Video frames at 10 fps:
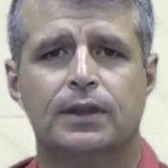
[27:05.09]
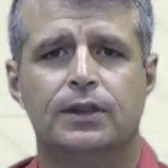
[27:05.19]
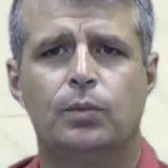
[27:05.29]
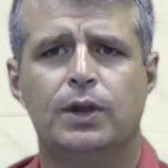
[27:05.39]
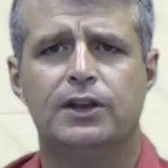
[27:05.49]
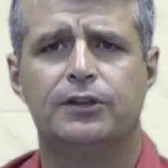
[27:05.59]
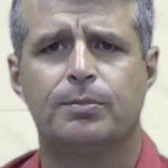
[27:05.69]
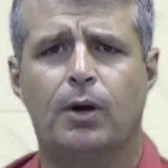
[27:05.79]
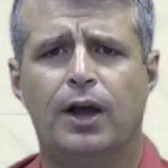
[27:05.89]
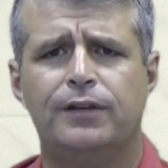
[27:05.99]
The witness
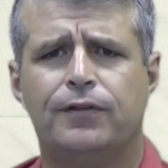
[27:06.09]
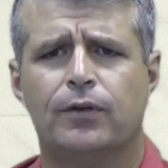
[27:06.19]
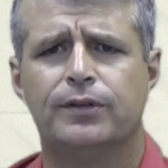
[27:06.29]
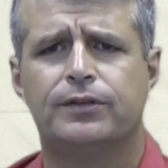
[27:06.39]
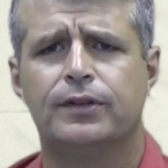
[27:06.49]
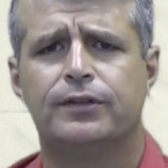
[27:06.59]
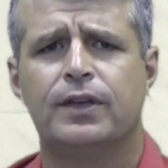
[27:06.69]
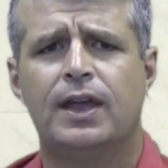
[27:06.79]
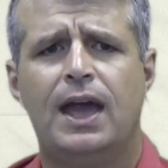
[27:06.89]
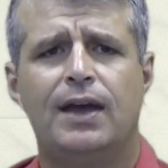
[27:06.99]
might, for instance,
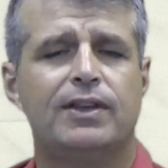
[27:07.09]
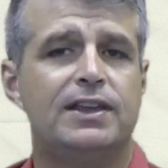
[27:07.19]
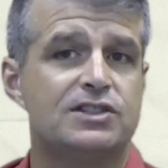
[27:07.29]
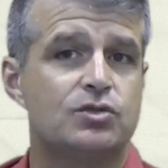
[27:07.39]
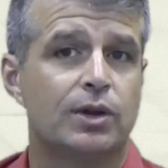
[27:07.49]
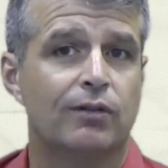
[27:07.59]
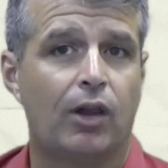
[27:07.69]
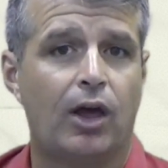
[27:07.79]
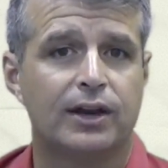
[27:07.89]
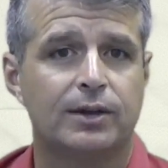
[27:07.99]
have a history of
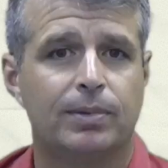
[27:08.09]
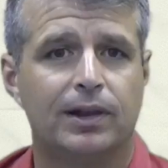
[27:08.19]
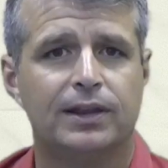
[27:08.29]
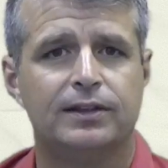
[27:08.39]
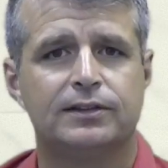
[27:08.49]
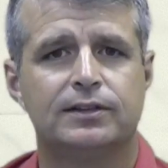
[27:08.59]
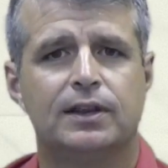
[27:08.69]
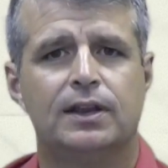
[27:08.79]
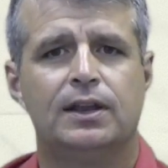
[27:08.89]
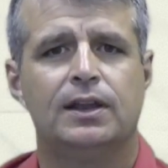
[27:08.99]
lying to police.
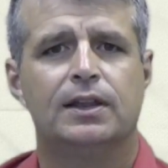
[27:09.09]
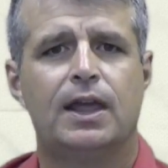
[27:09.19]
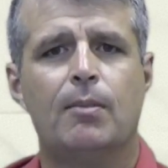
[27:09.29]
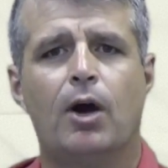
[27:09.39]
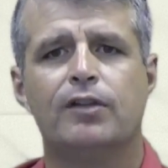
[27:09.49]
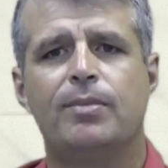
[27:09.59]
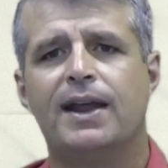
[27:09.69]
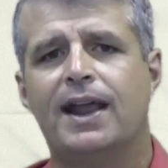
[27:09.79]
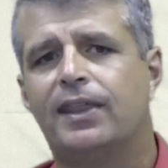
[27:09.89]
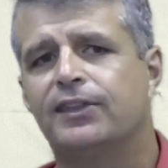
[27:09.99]
They might have
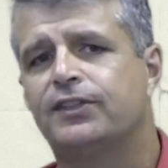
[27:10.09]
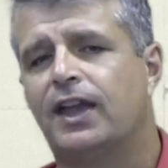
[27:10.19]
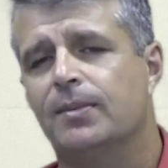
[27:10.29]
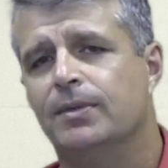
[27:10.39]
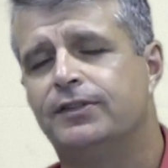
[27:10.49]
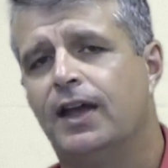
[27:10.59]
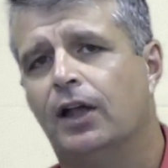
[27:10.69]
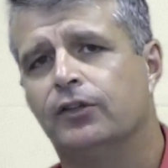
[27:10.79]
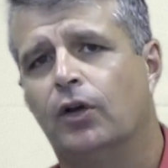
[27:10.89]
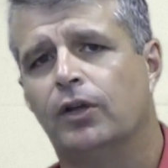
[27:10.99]
made other statements
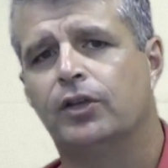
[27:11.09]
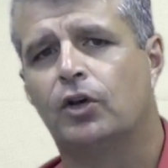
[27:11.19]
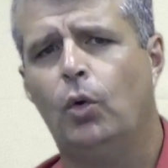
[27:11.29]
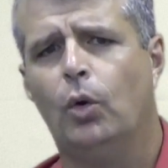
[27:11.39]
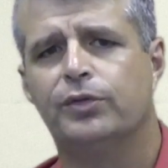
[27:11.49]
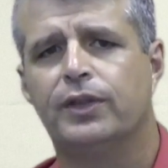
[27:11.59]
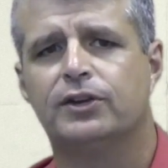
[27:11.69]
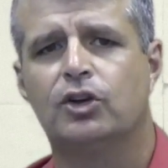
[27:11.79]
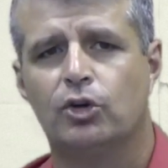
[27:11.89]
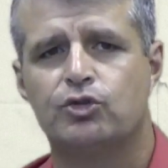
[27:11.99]
outside the court
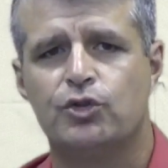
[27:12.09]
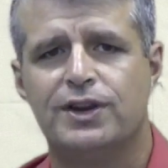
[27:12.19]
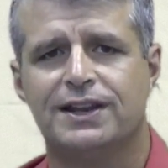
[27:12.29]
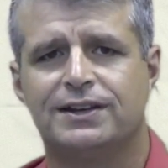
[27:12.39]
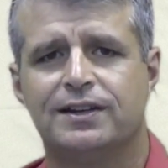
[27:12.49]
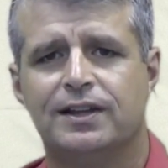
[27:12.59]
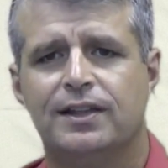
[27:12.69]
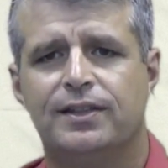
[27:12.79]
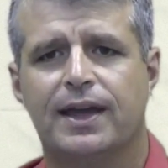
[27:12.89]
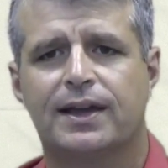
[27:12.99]
that contradict
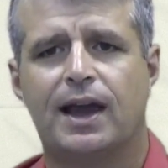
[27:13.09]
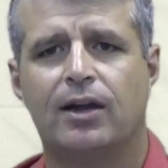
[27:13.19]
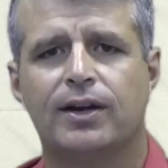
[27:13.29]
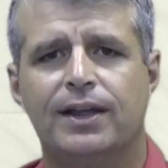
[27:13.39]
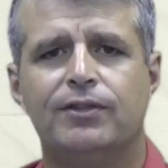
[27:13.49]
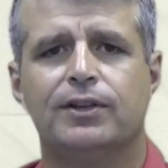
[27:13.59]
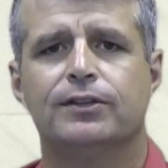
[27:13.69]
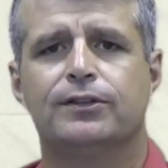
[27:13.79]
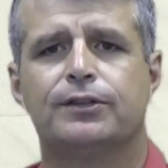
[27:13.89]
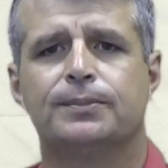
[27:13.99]
their current
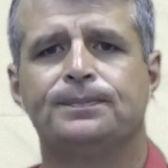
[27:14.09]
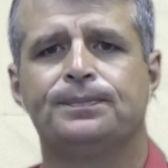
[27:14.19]
evidence.